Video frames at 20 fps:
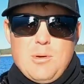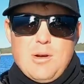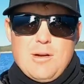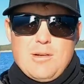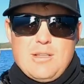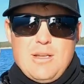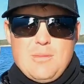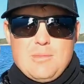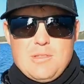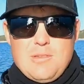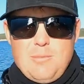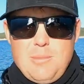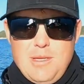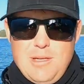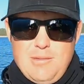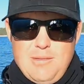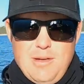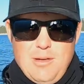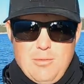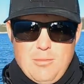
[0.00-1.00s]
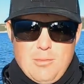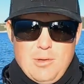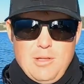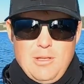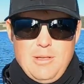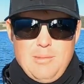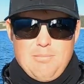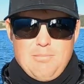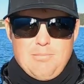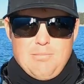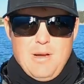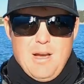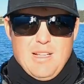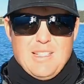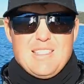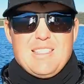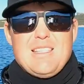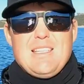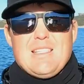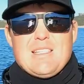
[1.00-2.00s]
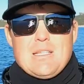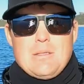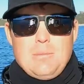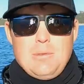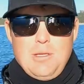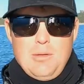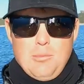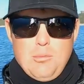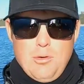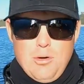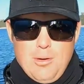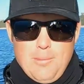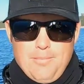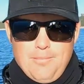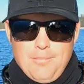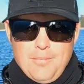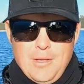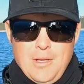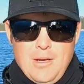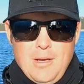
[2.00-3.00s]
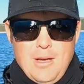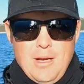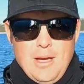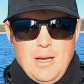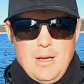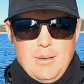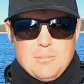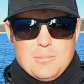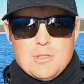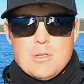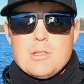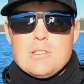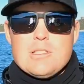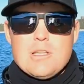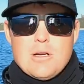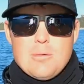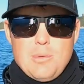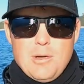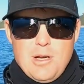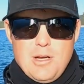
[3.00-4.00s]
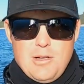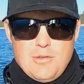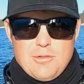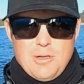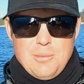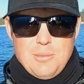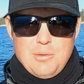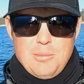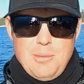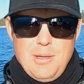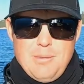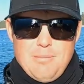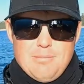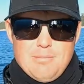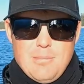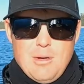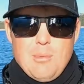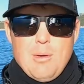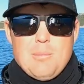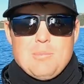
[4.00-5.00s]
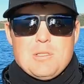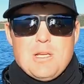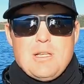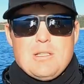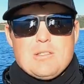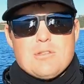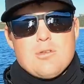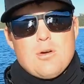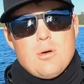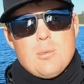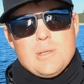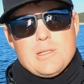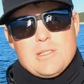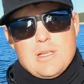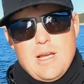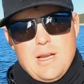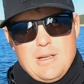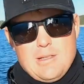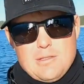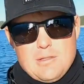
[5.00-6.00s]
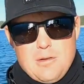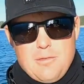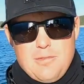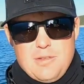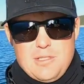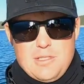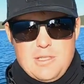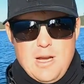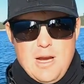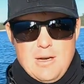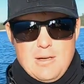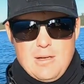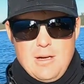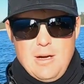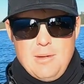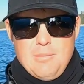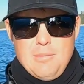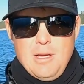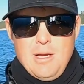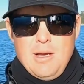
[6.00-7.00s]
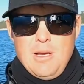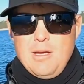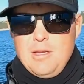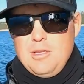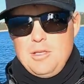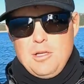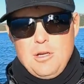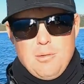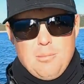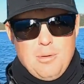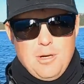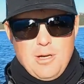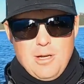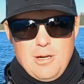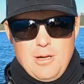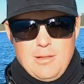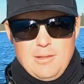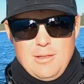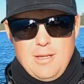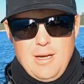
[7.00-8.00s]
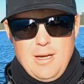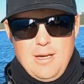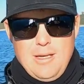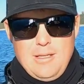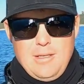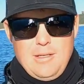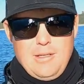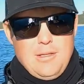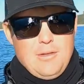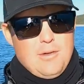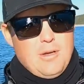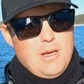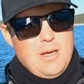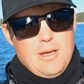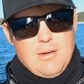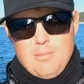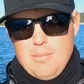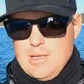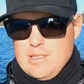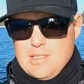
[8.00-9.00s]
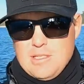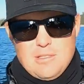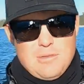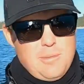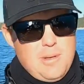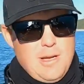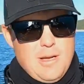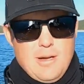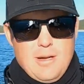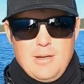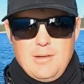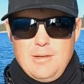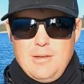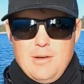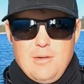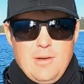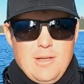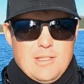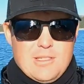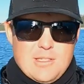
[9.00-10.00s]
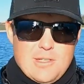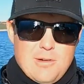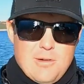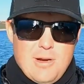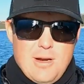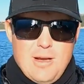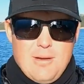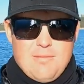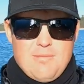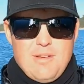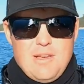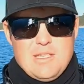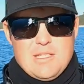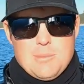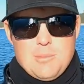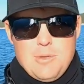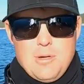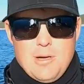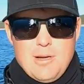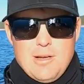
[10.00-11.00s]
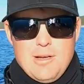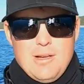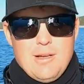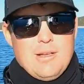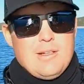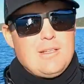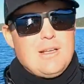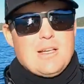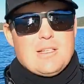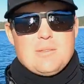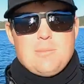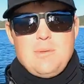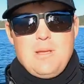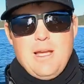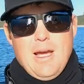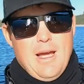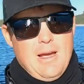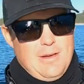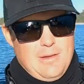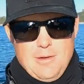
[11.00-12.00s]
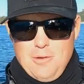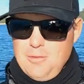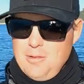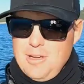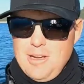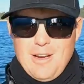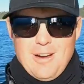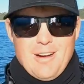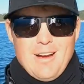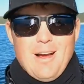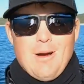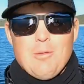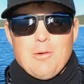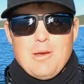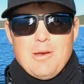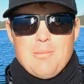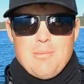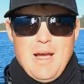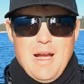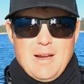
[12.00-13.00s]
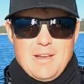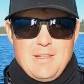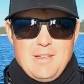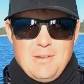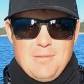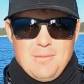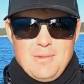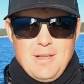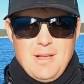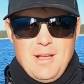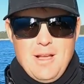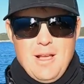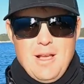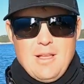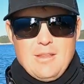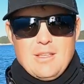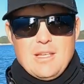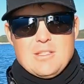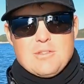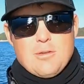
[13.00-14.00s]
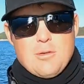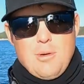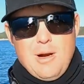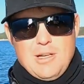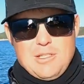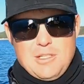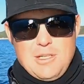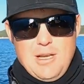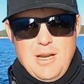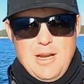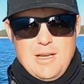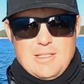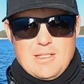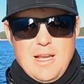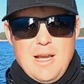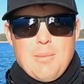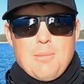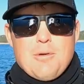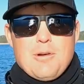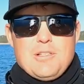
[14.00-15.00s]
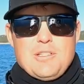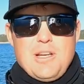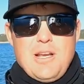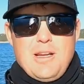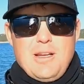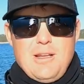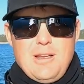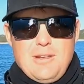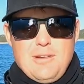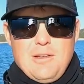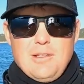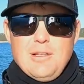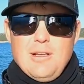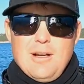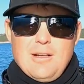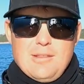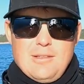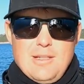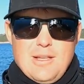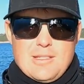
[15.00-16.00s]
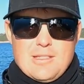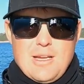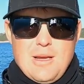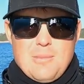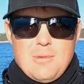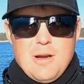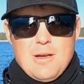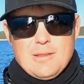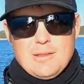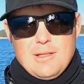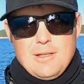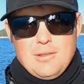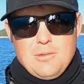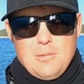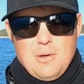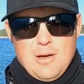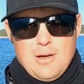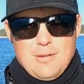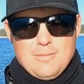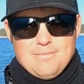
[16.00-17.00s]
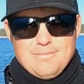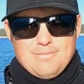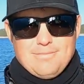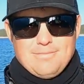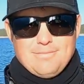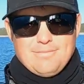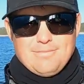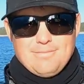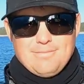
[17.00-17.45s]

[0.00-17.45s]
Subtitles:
The water temps have been, you know, really unseasonably warm. So consider booking a trip with me. My website's torwicksguidingservice.com. You can book it online. You can message me on, you know, Instagram, Facebook, text me. I don't care. I will get back to you. Thanks for watching, guys. I appreciate it, and good luck next time you're out there on the water.